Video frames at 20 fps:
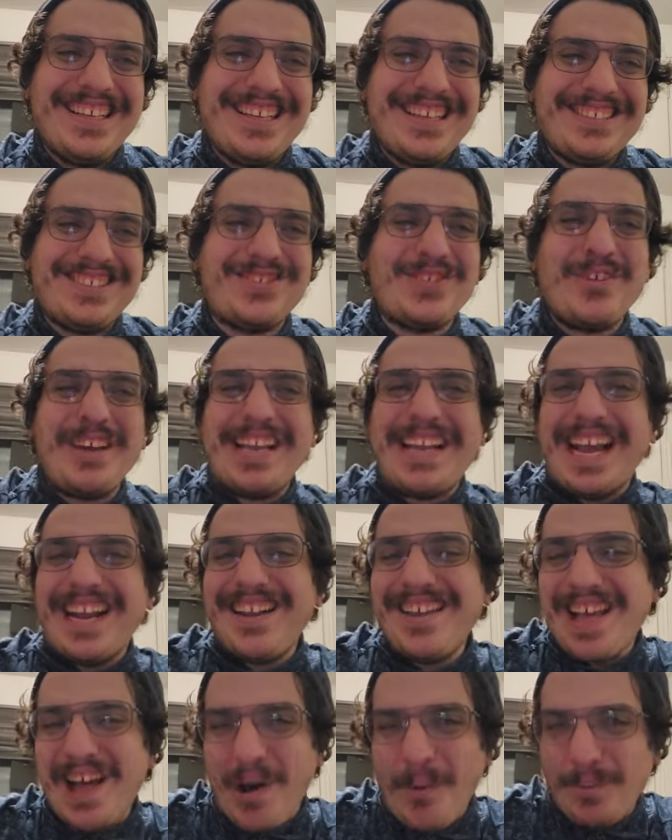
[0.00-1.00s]
so he kind
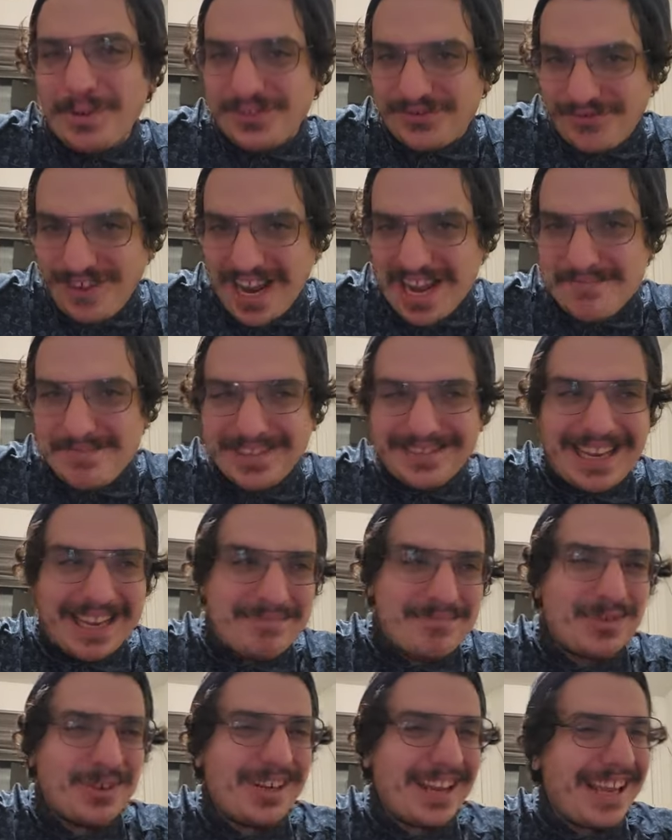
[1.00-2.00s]
of helped his friend, but it's like
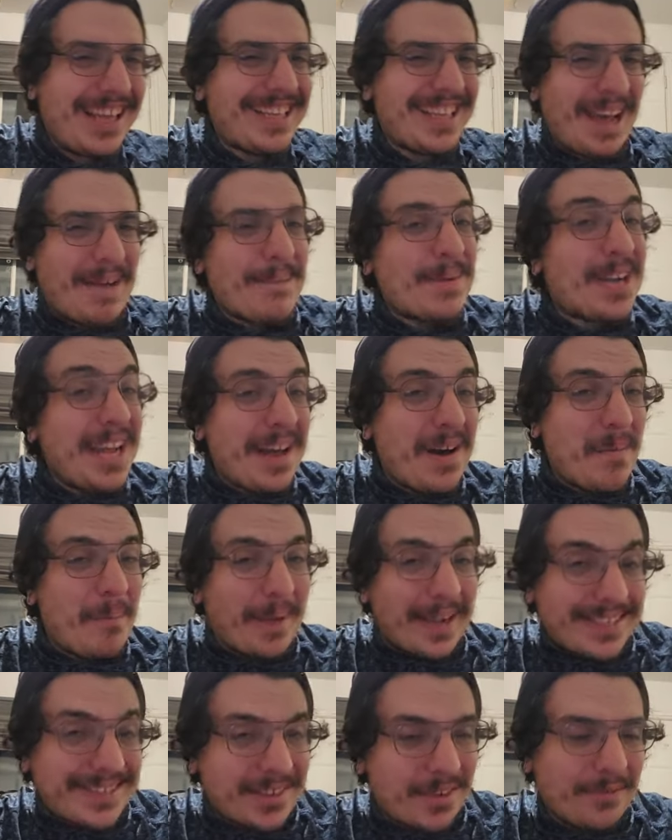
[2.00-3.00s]
more like, I'm going to help
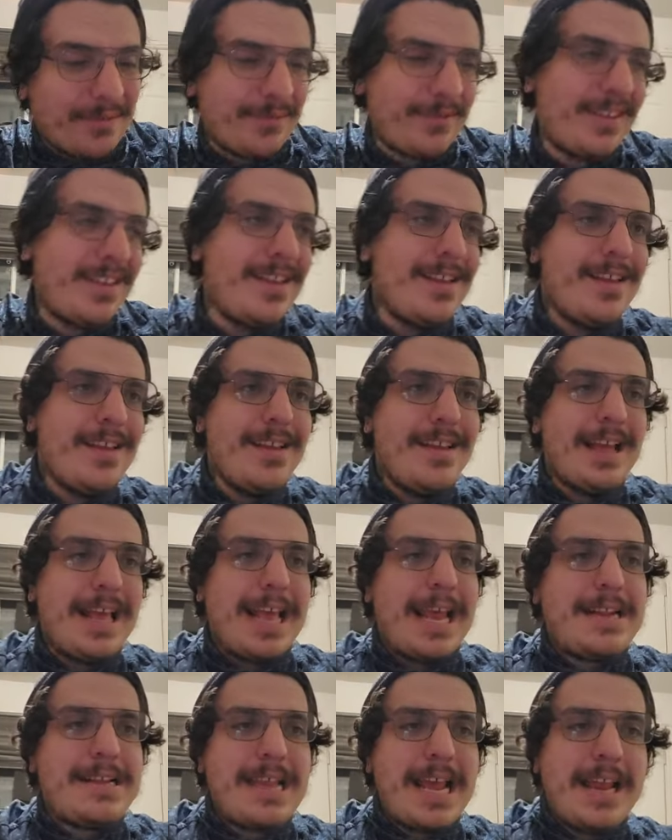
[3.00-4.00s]
myself.
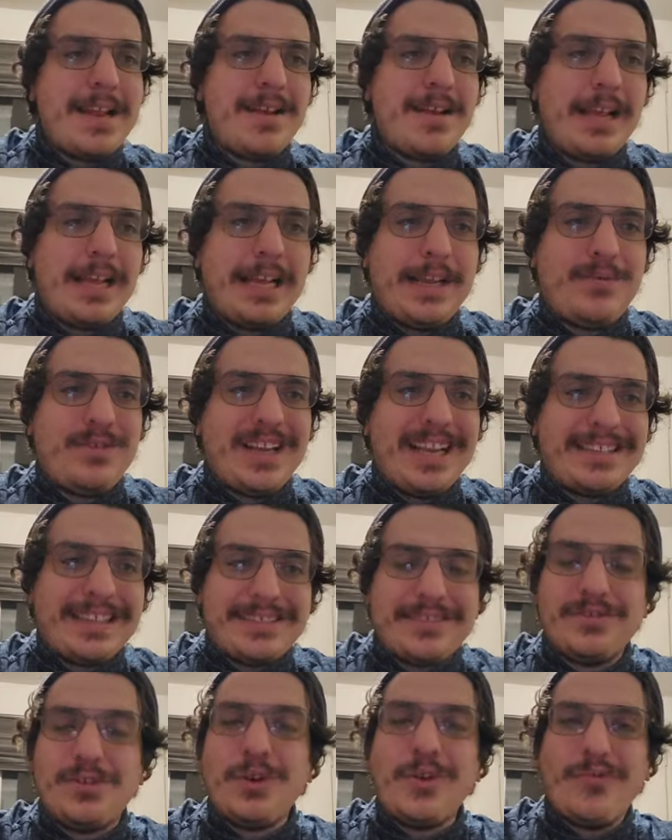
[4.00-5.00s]
And then he realized that
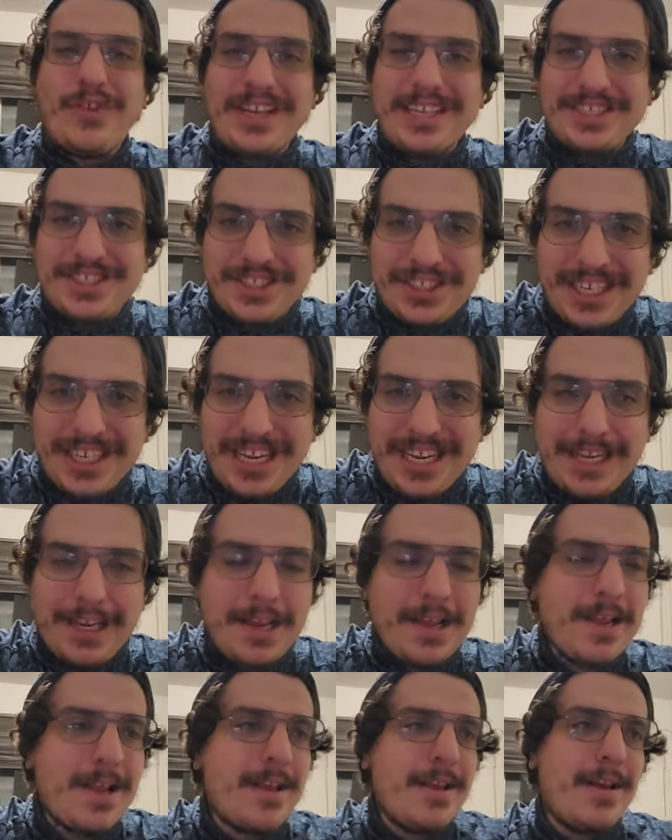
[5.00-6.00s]
his girlfriend is
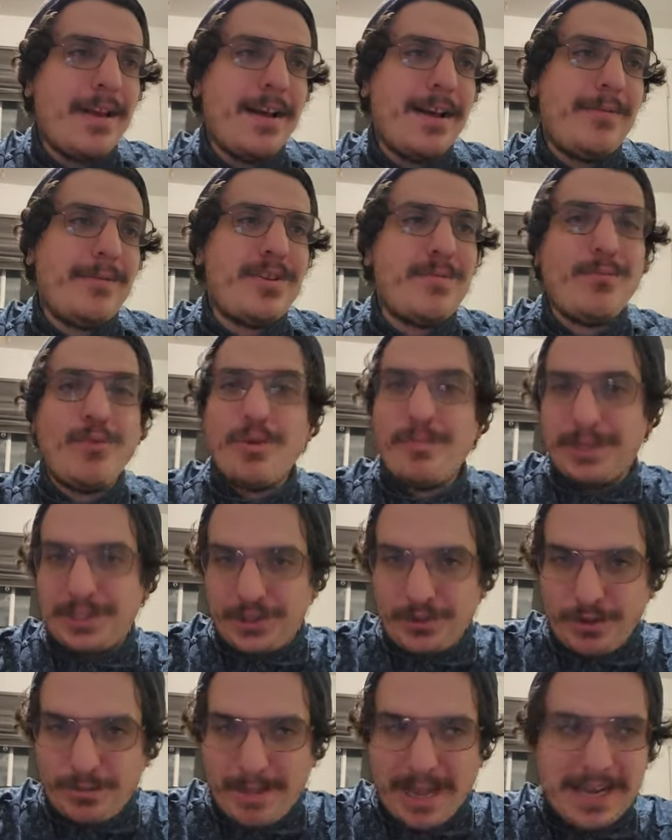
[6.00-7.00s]
cheating with a more
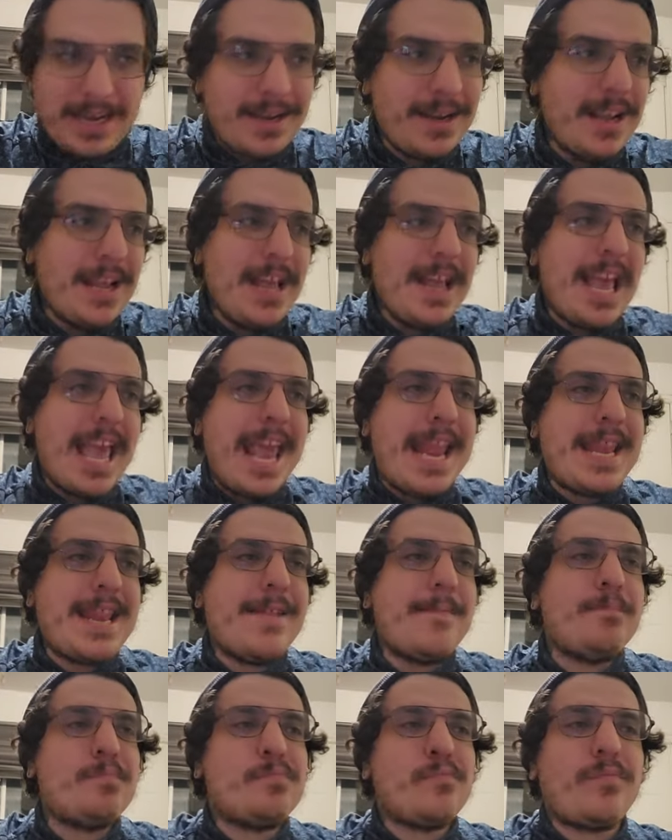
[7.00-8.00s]
mature man. And
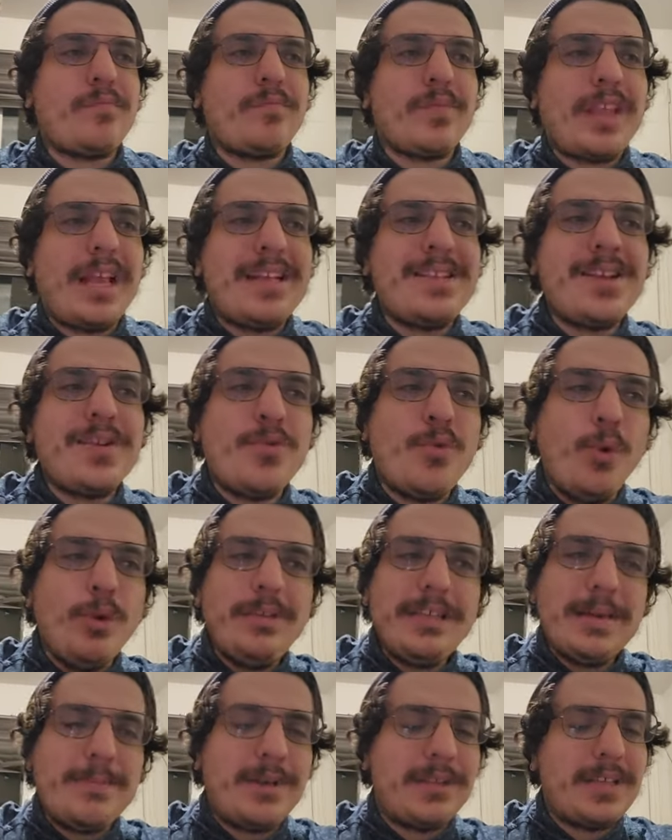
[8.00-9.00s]
the cool
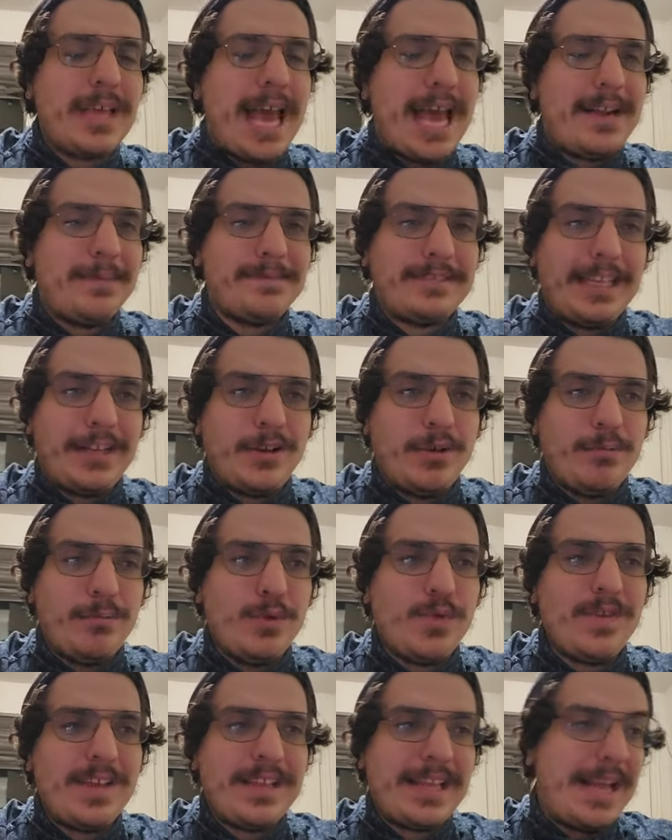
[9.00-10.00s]
thing about the Adam Sandler
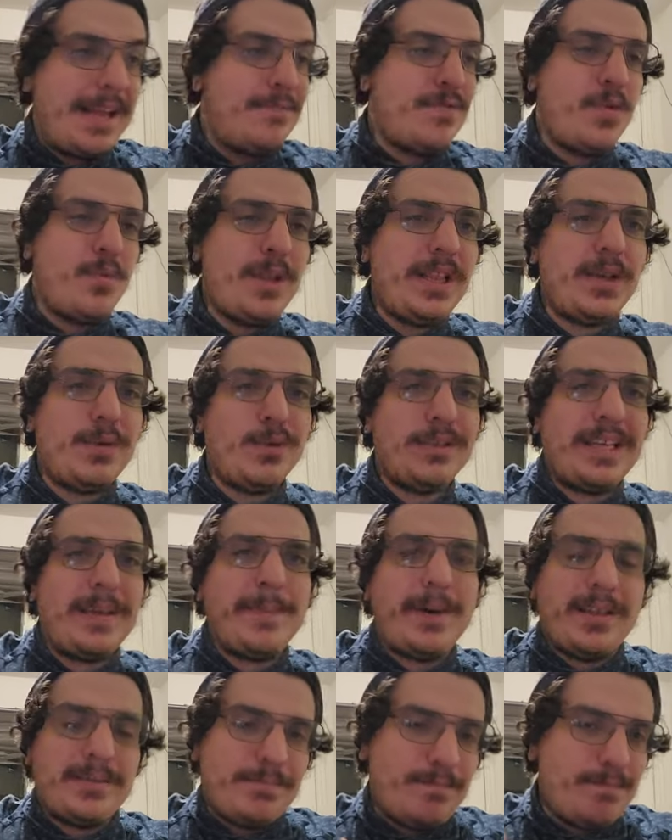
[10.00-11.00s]
movie, the really cool thing
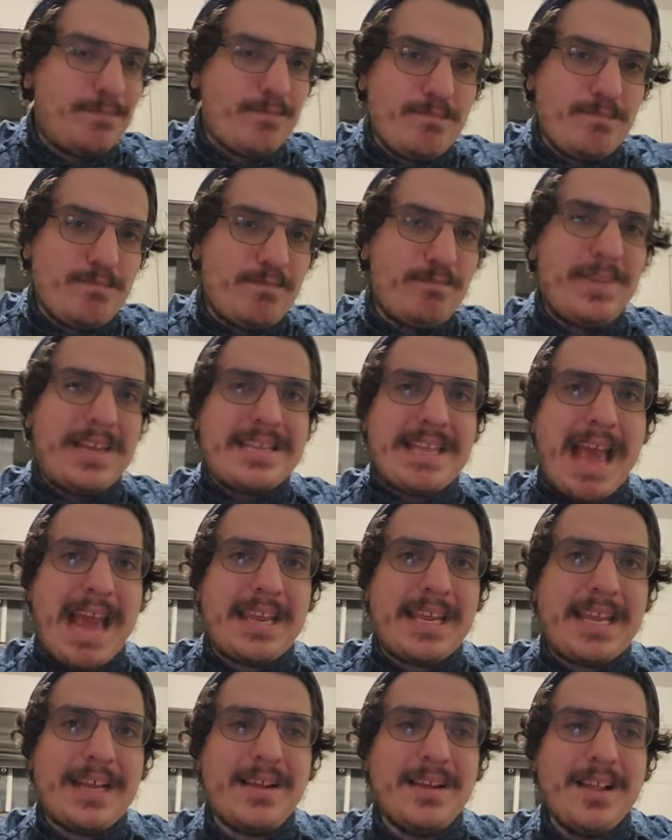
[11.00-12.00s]
about Big
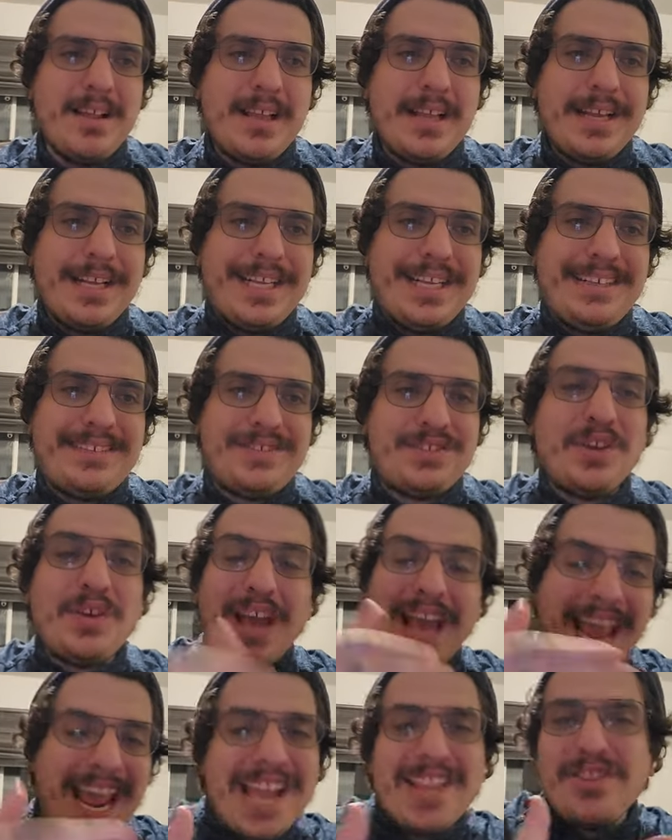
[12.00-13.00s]
Daddy, is you
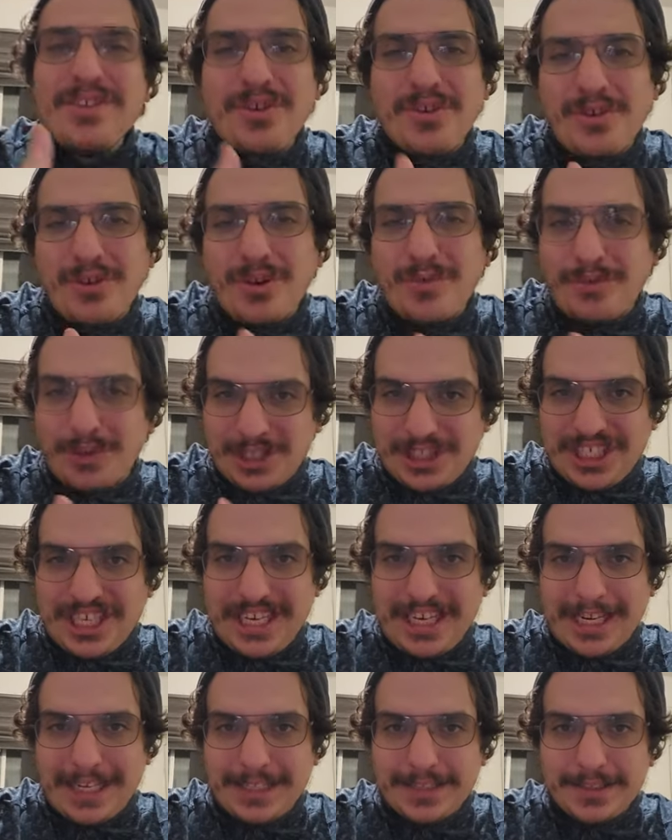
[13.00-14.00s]
hate the girl for
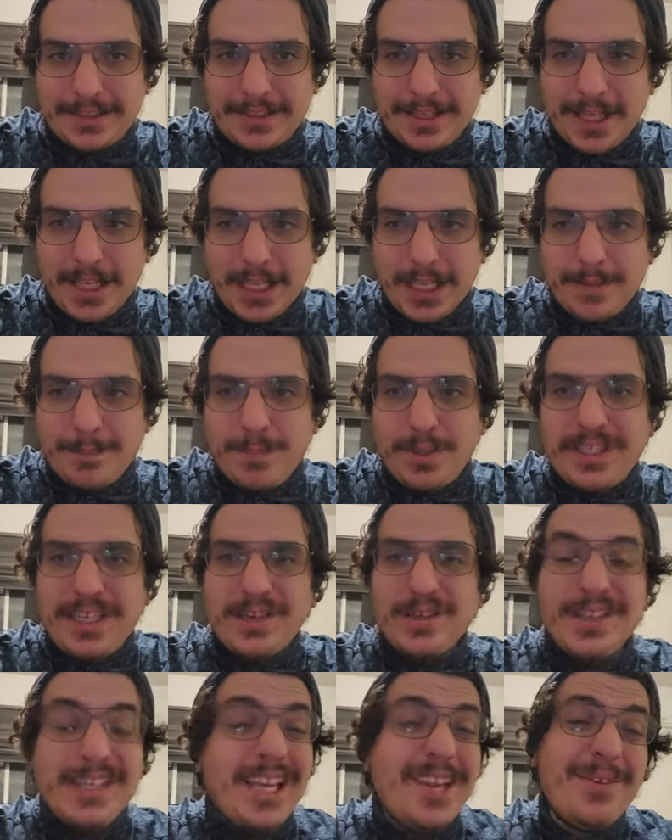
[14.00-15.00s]
cheating, but
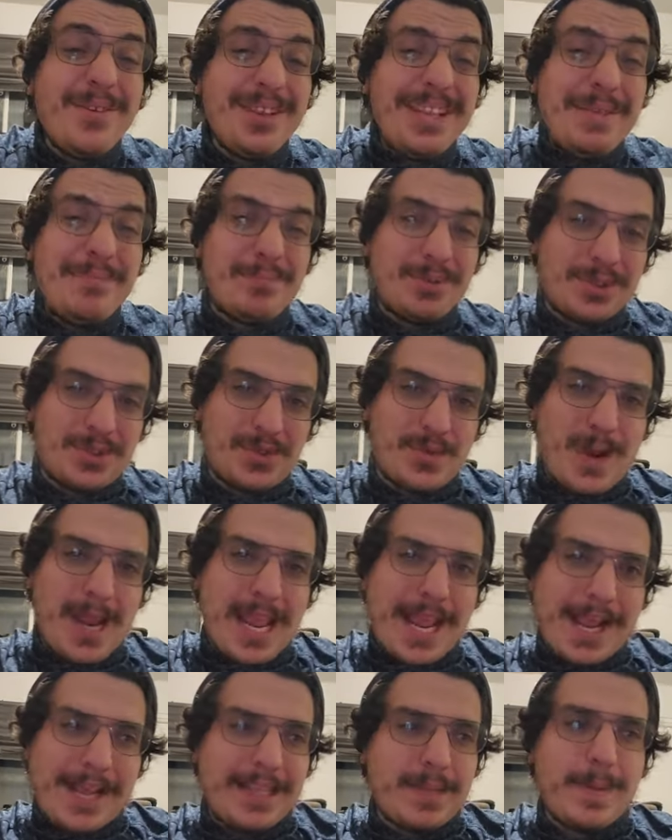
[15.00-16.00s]
they're literally
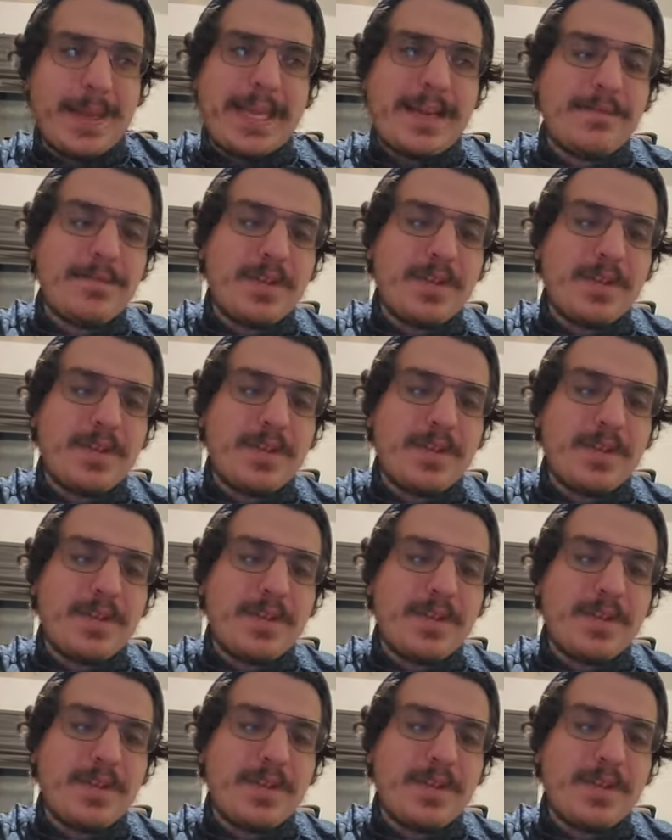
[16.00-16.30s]
portraying in the beginning